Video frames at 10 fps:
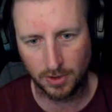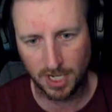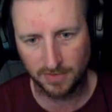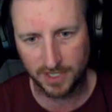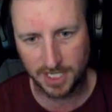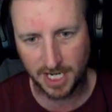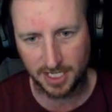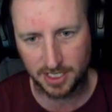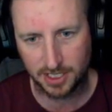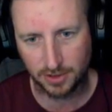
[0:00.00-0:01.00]
have a
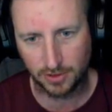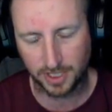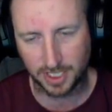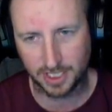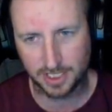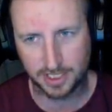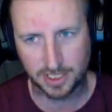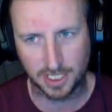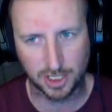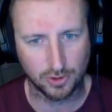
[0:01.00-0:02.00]
chance to go like this
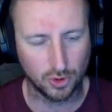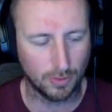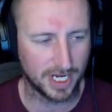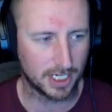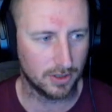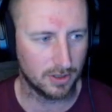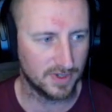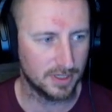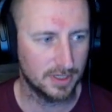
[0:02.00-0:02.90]
and roll back out of it.